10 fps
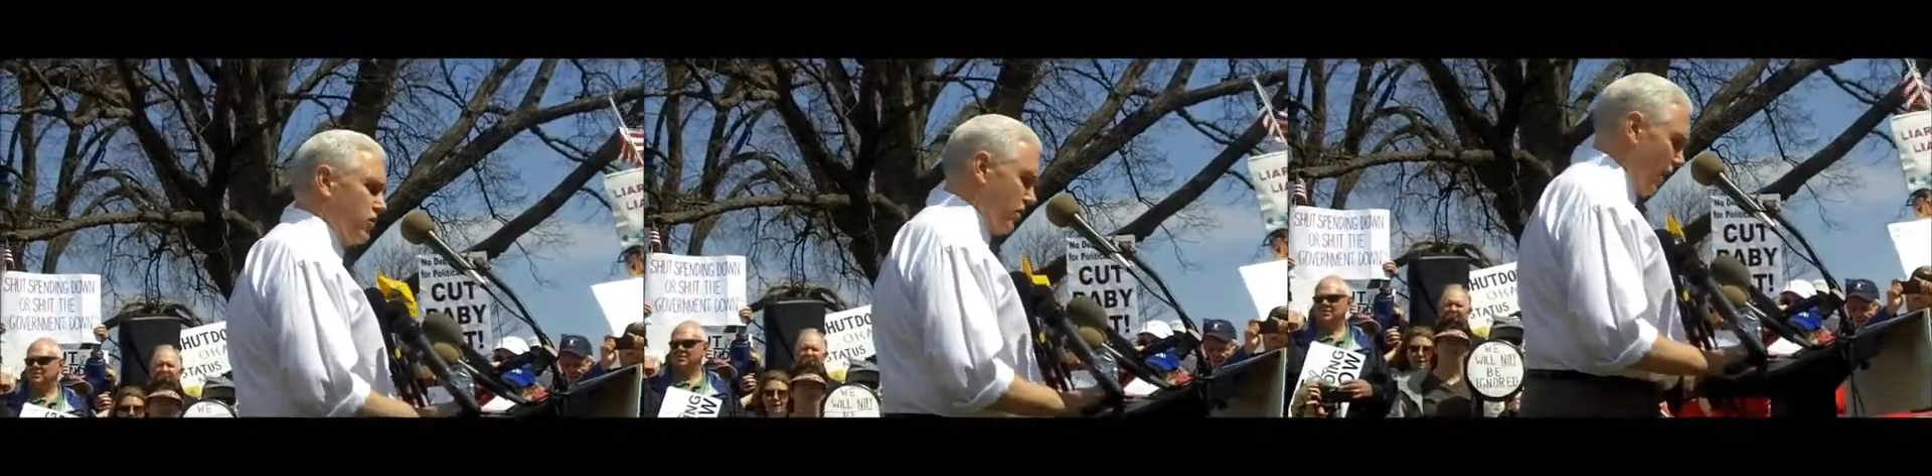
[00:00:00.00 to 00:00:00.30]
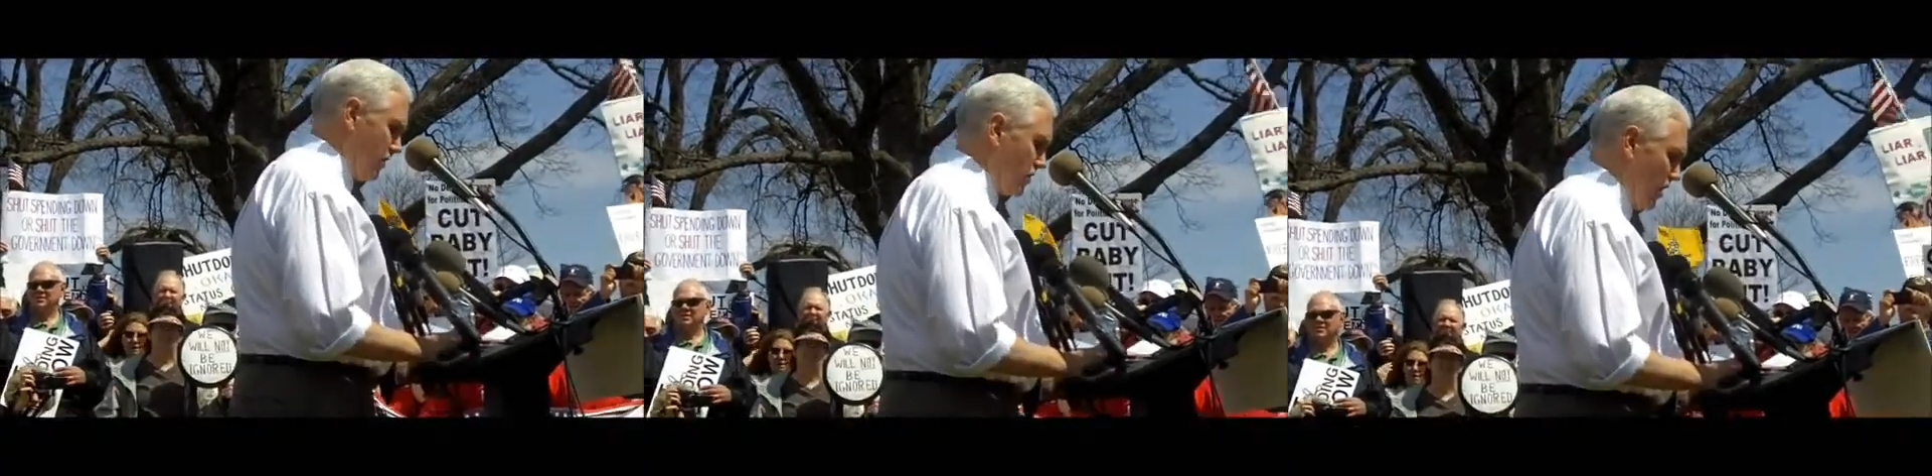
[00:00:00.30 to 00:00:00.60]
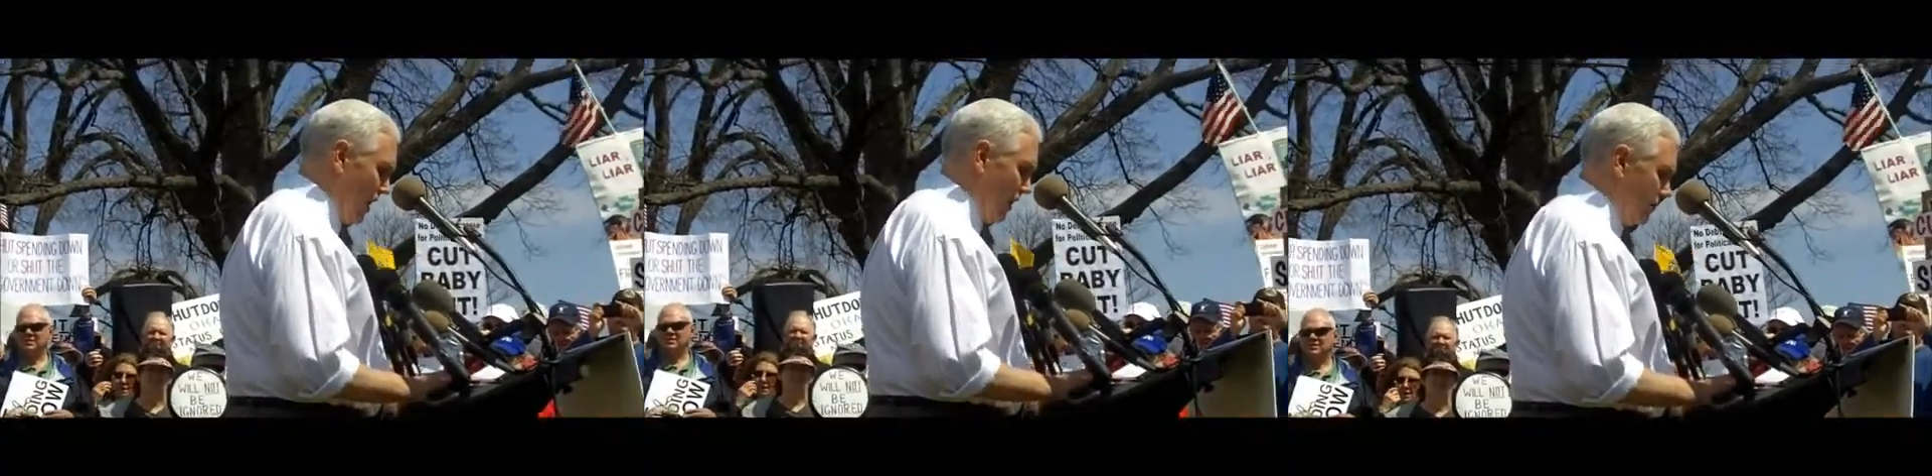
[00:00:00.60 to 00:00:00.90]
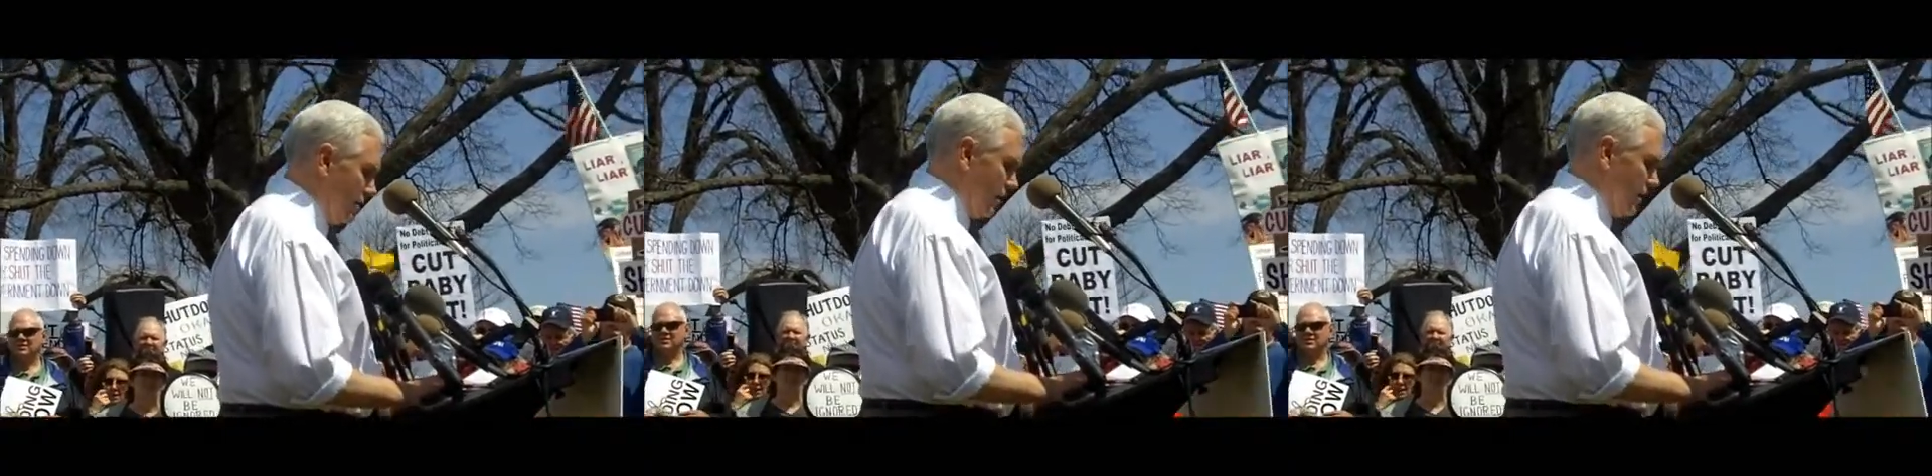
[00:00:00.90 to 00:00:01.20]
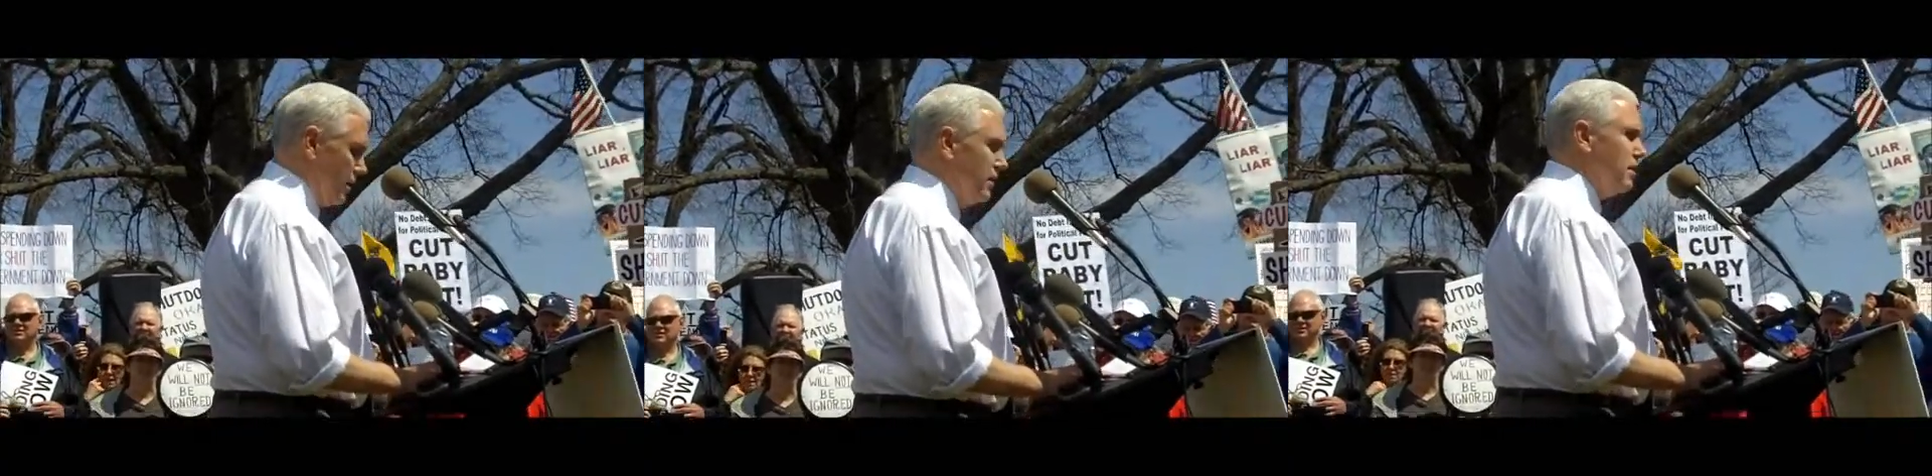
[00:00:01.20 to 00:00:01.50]
States Senate,
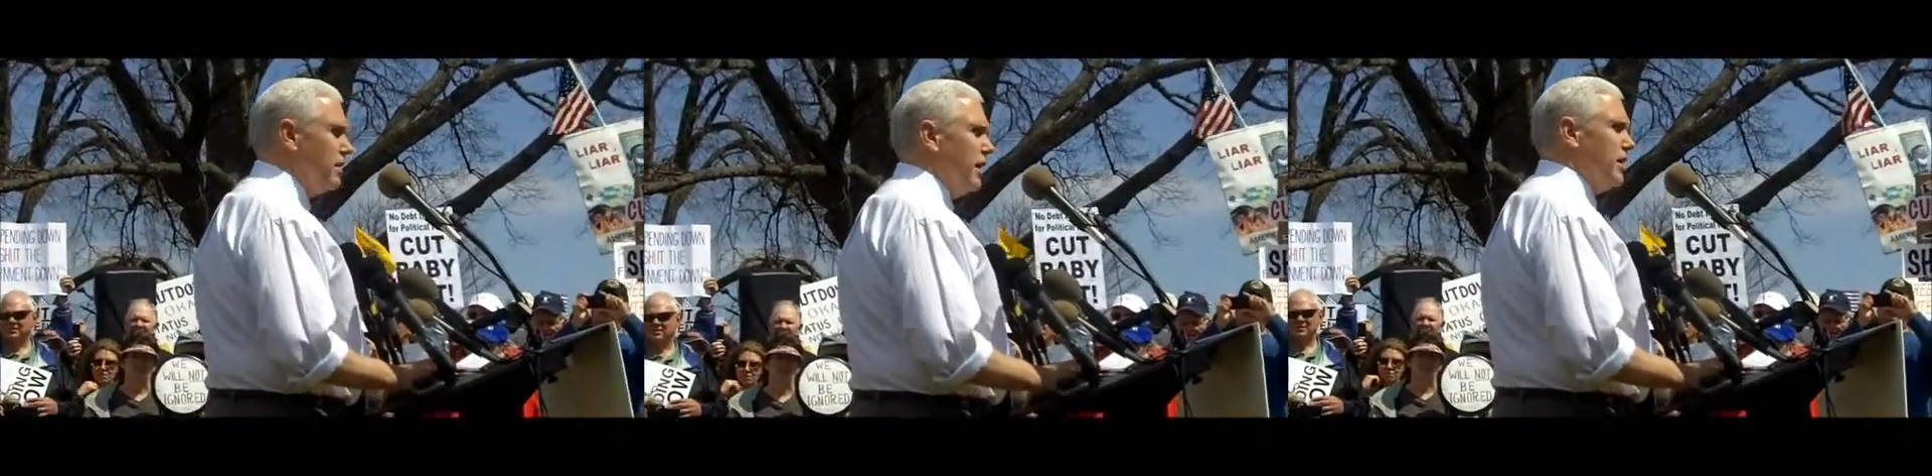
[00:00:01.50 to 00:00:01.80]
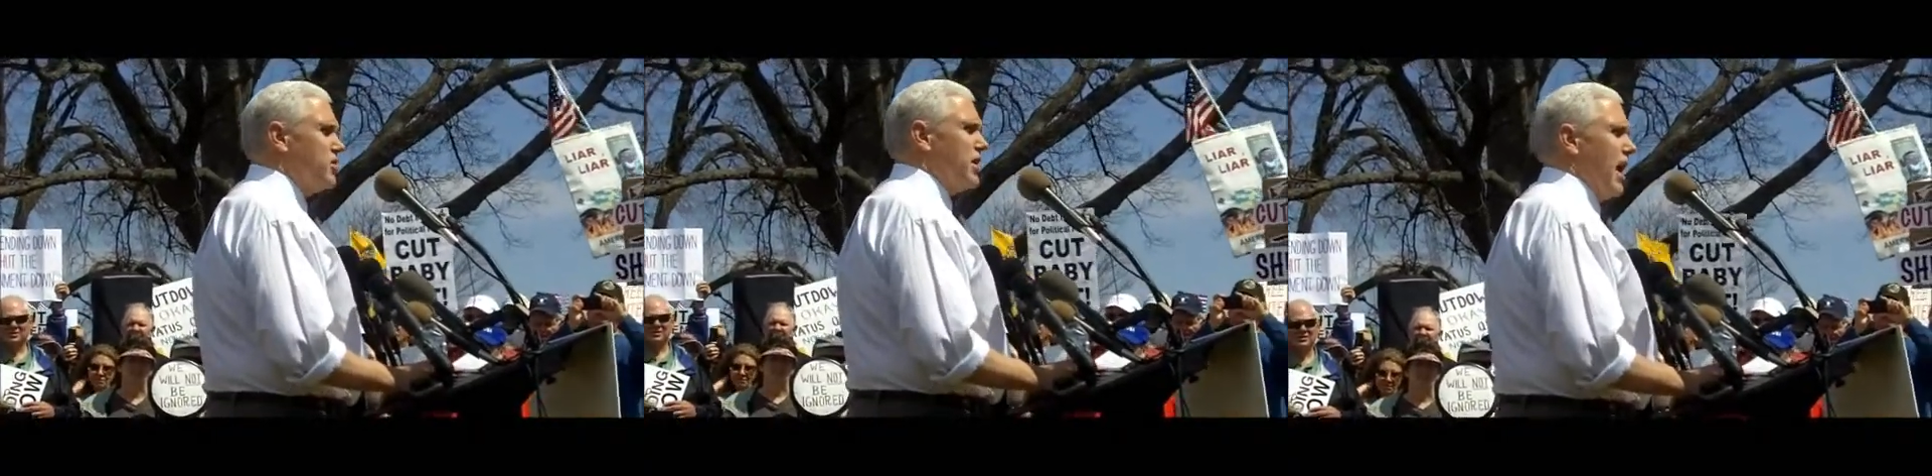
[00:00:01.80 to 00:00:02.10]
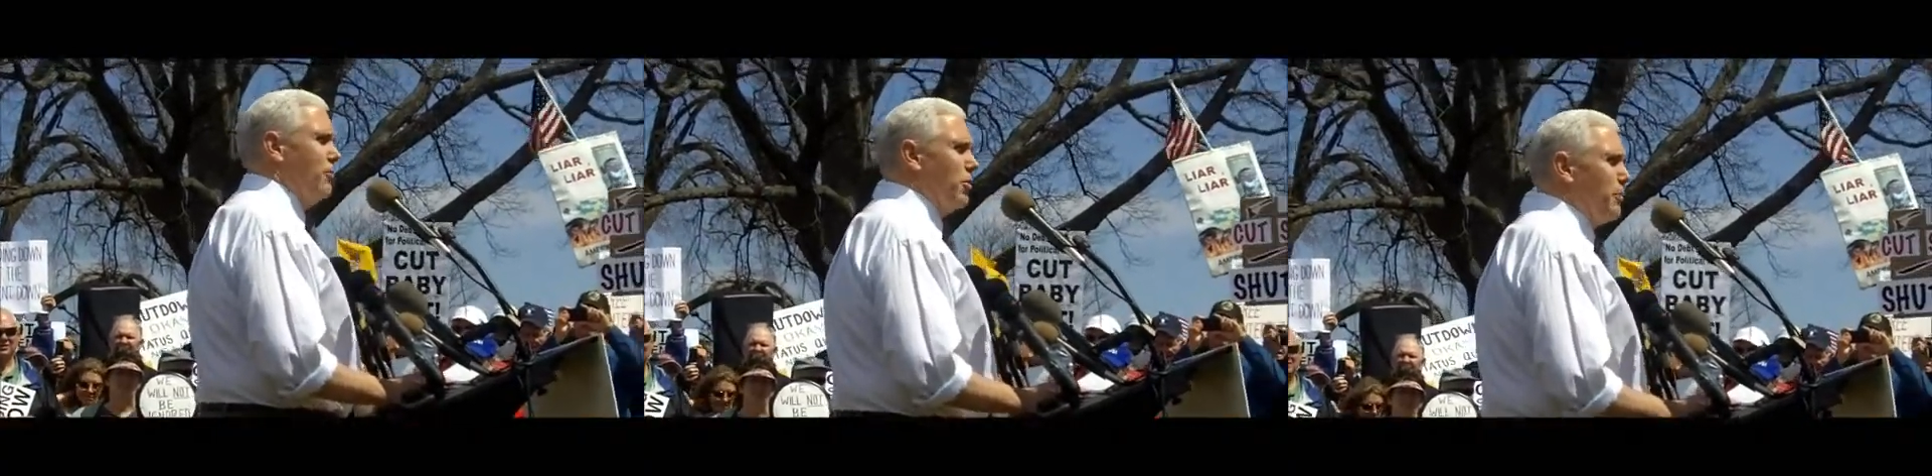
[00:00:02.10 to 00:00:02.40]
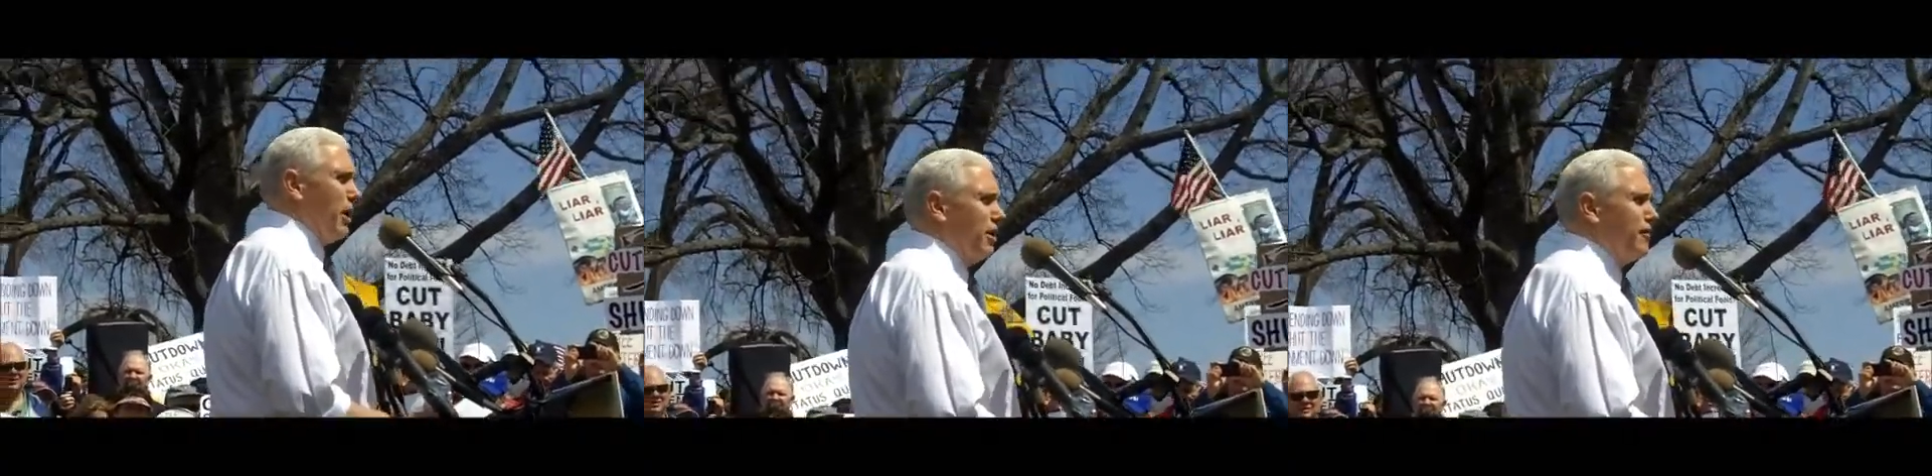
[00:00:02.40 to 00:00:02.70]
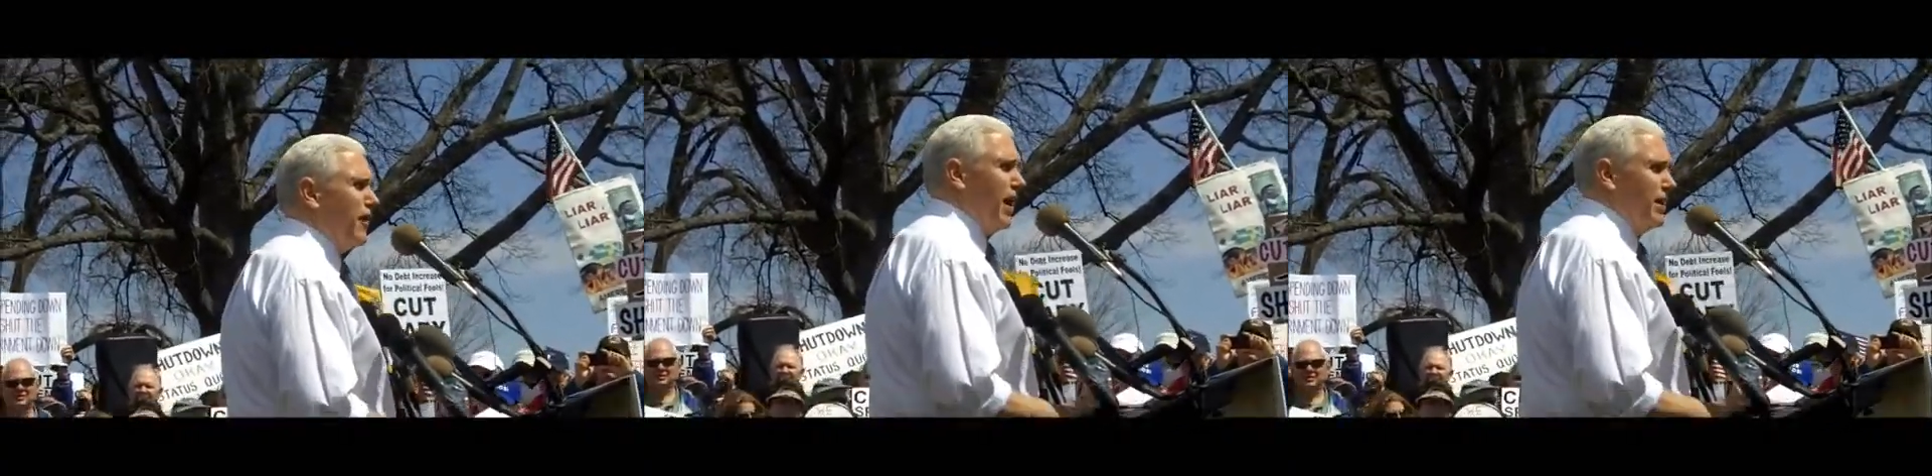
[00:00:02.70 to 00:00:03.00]
it's time to pick a
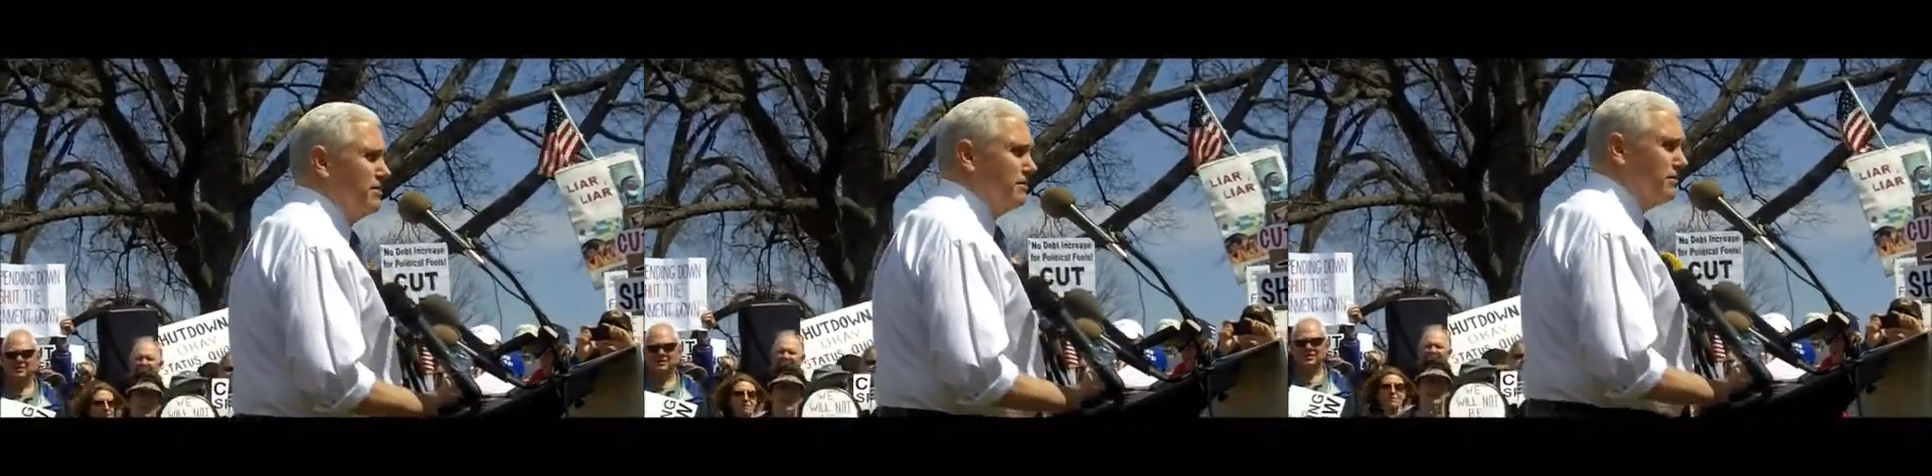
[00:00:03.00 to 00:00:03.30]
fight.